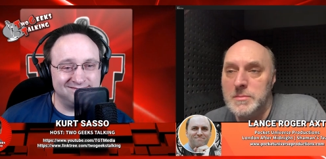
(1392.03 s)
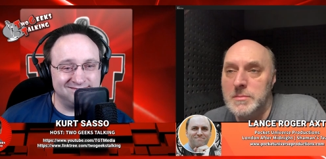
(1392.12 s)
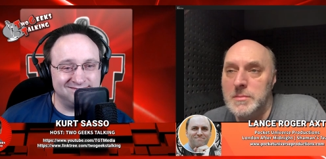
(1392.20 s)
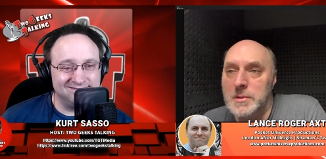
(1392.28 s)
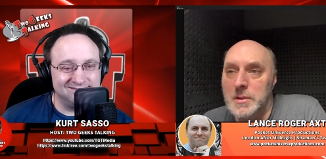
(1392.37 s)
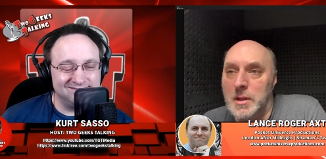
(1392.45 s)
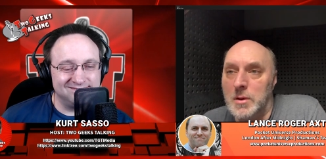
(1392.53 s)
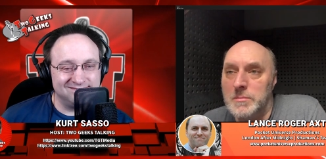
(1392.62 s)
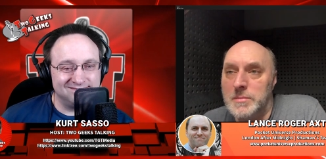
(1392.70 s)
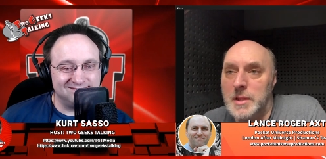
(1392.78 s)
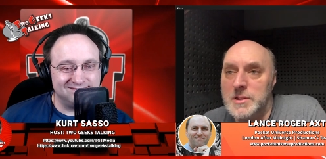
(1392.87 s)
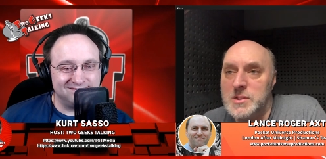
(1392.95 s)
Speaker 1: you know,
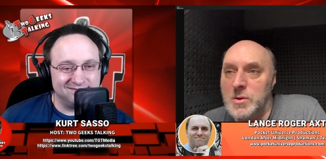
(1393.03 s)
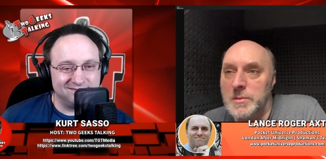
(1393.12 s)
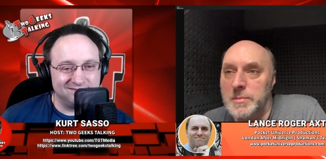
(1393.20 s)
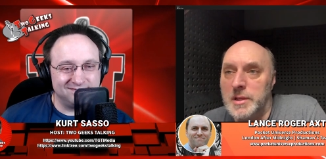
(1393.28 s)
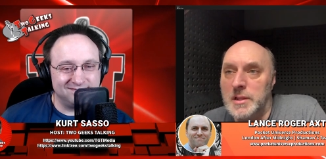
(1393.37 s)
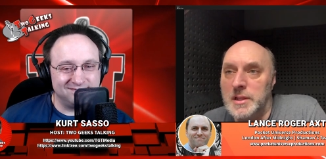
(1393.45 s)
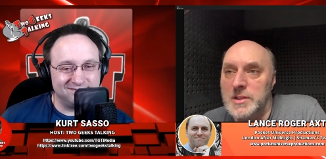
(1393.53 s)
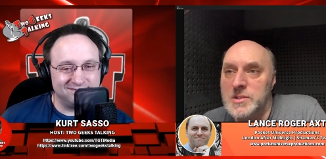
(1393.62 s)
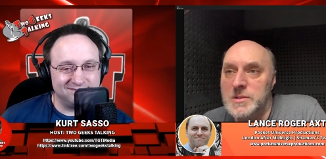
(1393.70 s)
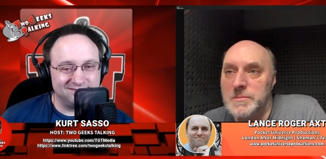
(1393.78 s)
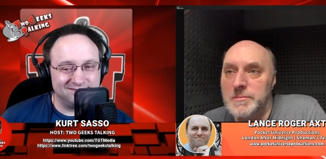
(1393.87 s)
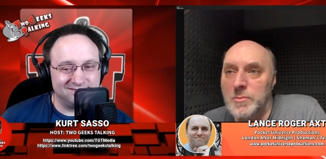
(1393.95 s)
that's going to be at least
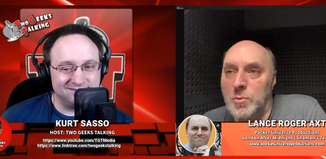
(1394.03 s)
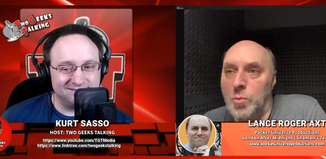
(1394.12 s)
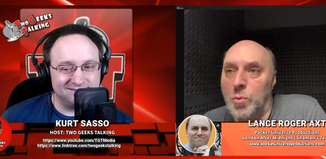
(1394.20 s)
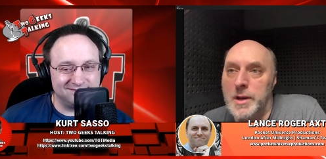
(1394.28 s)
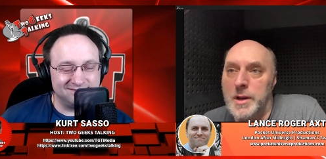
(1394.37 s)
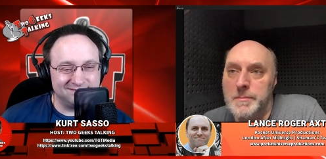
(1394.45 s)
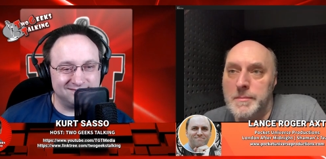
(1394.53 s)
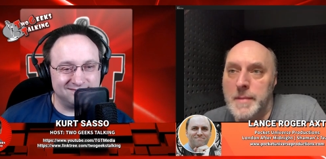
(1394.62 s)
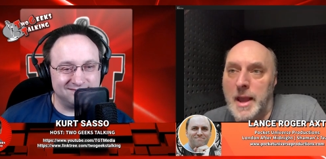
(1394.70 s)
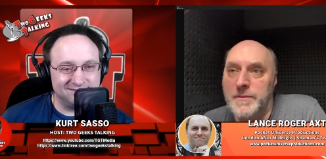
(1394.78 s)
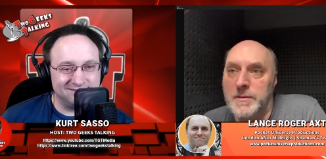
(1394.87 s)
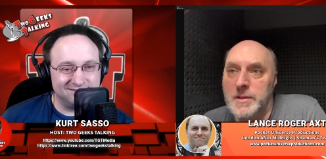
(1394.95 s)
one
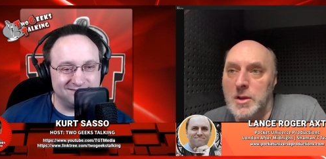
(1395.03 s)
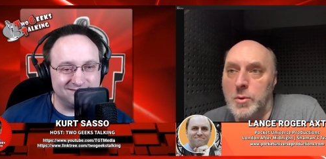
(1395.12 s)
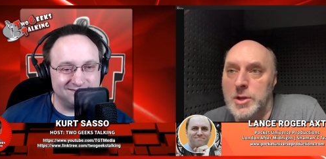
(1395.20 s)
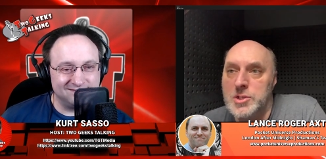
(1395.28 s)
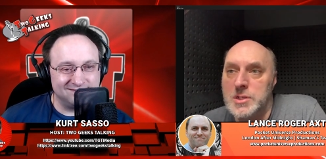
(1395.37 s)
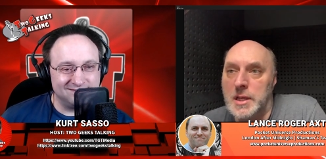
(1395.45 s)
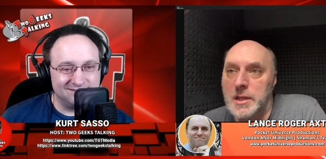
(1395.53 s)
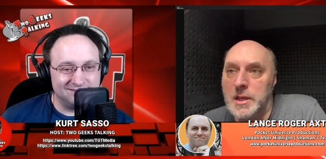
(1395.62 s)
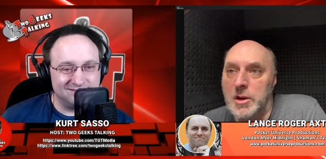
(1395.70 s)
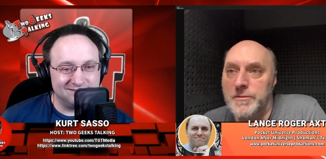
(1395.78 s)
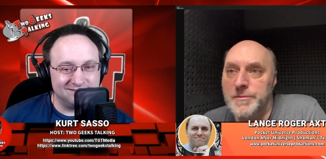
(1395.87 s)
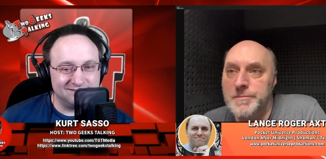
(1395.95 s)
half of the equation taken
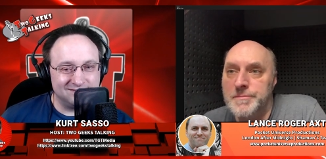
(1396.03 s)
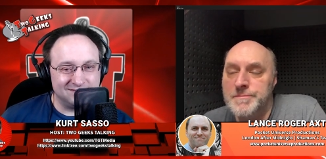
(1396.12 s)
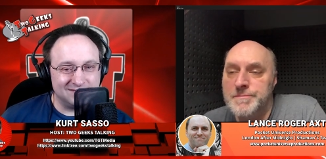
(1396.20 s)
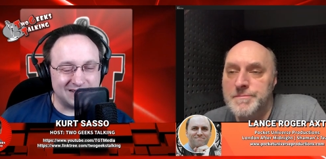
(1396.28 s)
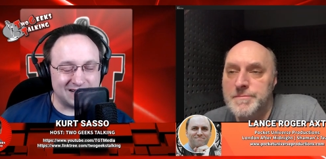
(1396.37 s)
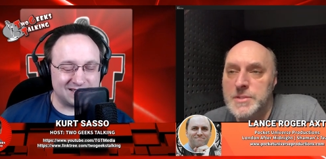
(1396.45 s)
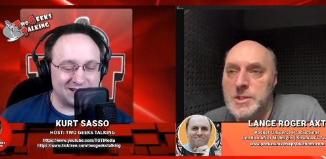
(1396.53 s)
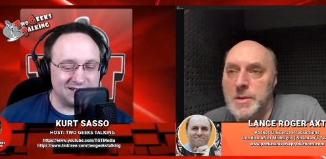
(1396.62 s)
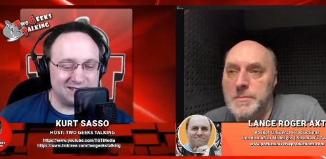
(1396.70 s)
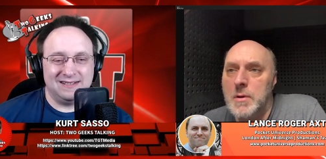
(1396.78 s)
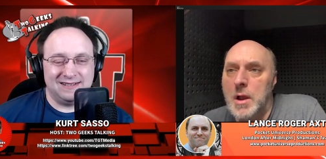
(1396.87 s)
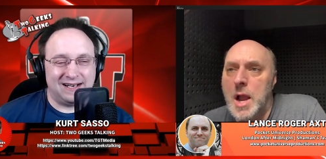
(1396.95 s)
care of. That's
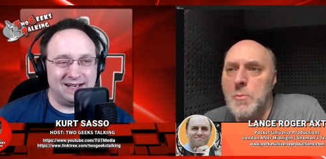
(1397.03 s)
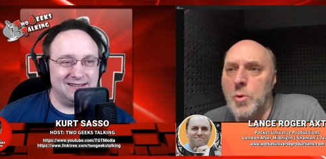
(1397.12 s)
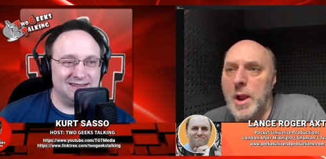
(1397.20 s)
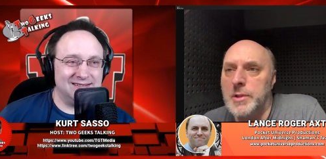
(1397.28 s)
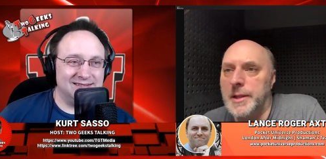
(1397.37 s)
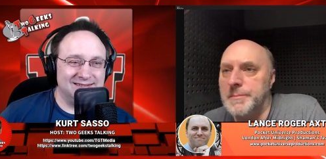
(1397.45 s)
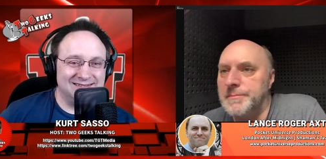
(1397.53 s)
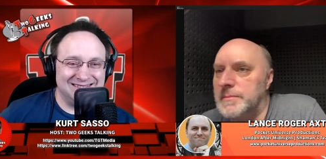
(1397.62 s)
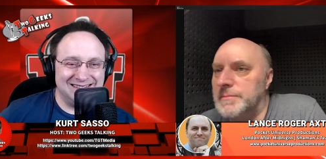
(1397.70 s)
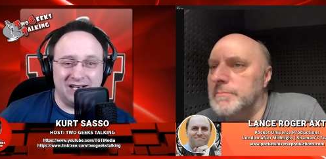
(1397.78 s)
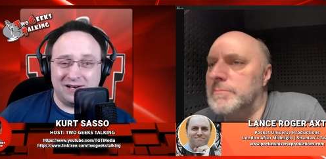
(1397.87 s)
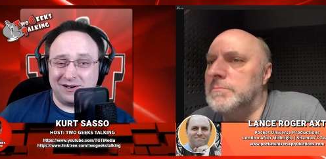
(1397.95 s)
awesome. I'm rambling.
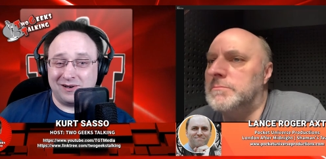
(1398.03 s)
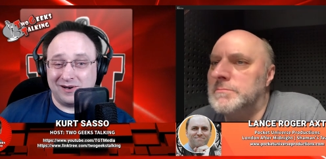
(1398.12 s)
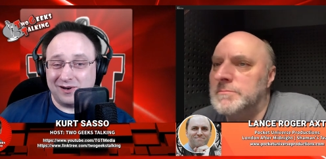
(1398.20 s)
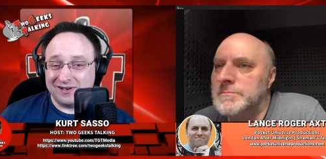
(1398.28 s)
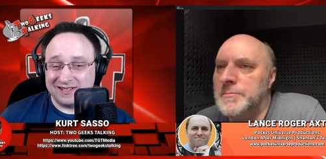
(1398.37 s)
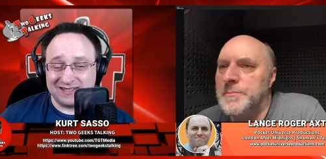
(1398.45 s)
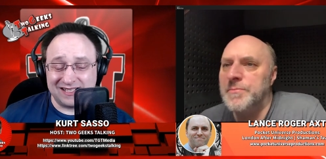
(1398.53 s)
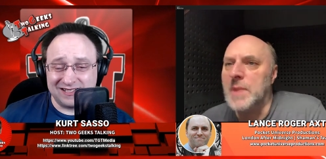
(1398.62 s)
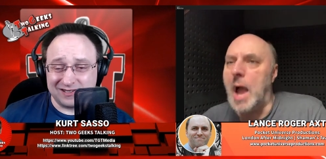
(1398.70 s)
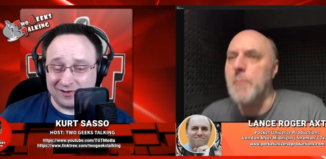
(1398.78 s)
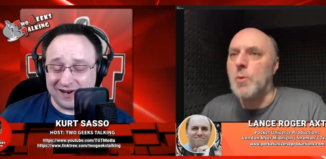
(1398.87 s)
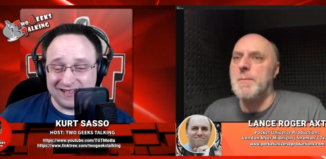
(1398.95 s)
Speaker 2: No, no, no. It, this
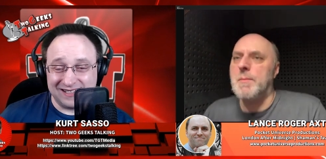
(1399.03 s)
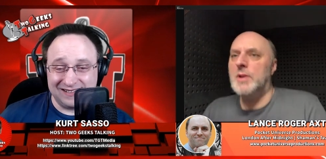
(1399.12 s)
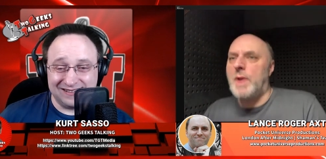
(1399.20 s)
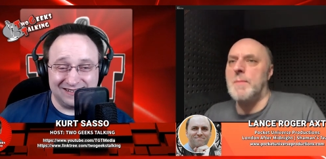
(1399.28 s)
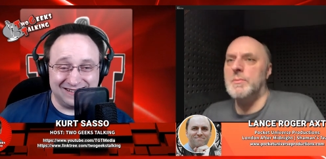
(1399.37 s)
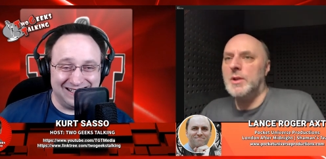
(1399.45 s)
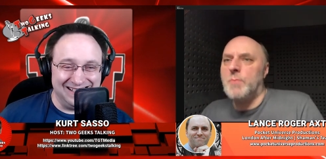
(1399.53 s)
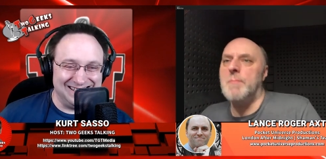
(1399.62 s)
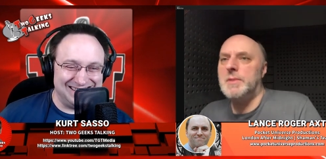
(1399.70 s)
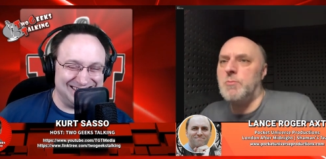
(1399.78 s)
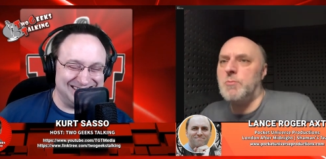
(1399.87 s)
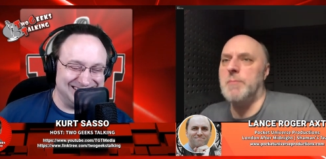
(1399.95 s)
is remnant,
Speaker 1: remnant,
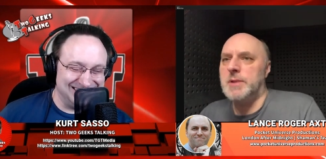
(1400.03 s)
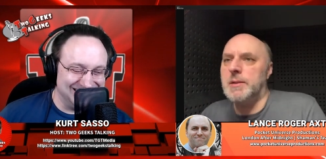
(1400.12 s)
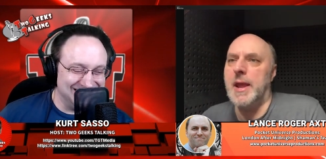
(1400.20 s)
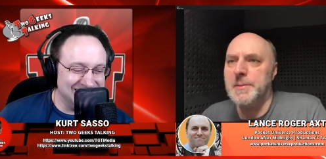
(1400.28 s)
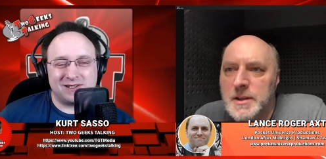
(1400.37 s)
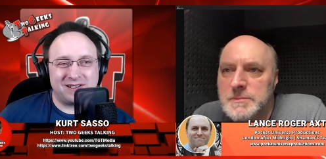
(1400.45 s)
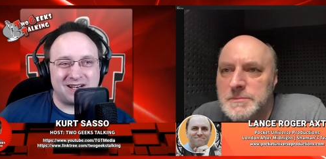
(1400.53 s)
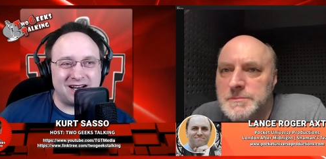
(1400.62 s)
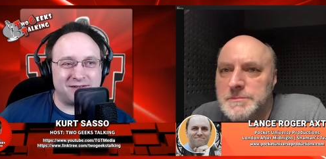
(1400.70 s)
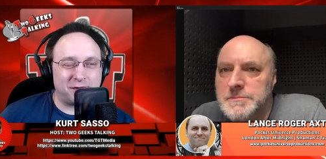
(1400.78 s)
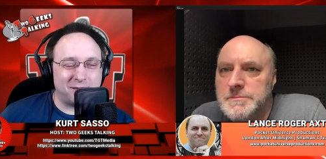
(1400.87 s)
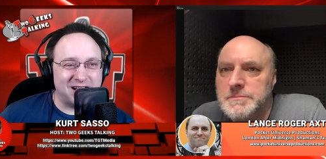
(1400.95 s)
remnant, remnant,
Speaker 2: man. Kind
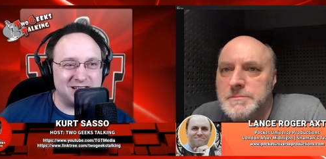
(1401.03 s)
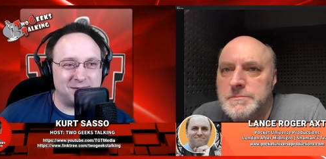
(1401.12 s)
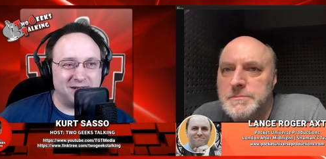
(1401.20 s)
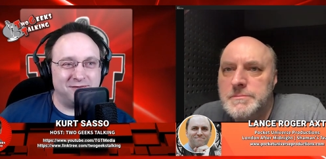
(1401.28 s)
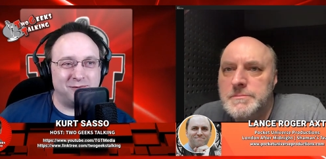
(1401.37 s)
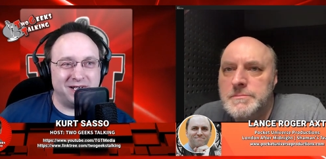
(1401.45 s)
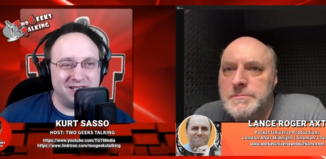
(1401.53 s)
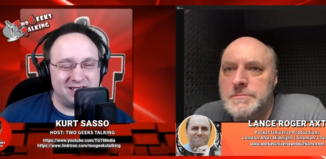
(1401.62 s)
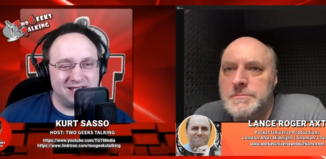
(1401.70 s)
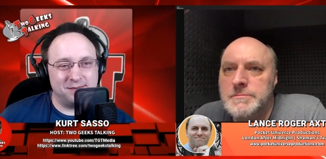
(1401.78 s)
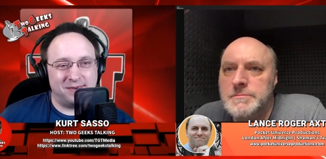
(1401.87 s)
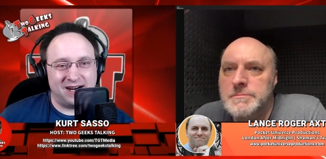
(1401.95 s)
of reminds me of when you
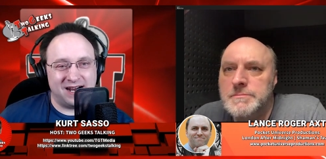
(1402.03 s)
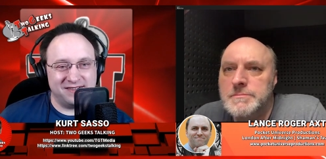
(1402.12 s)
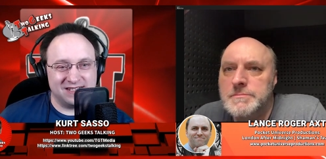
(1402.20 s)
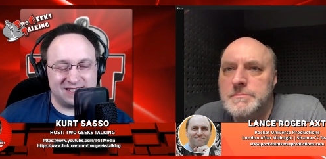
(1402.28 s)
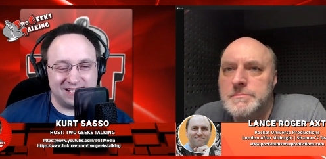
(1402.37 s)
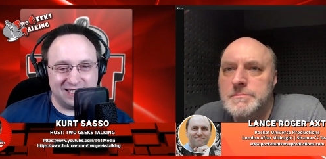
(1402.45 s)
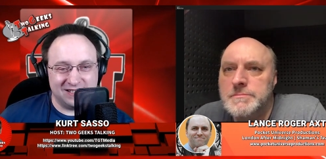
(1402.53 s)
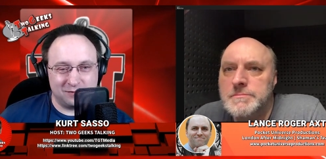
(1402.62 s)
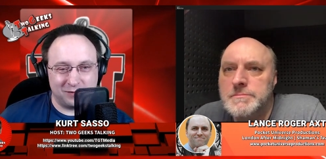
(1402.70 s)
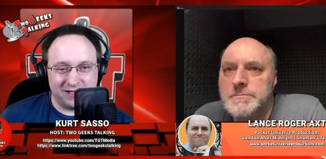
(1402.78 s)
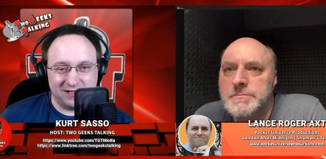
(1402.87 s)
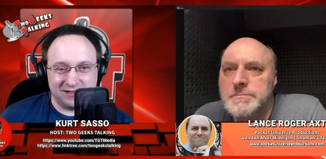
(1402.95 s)
see the behind the scenes
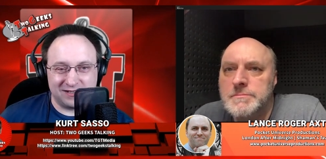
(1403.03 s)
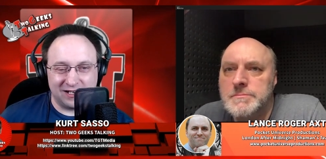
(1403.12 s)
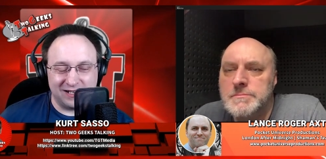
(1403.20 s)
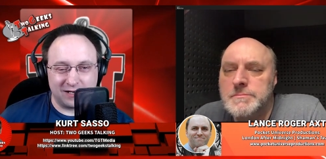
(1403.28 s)
when you saw like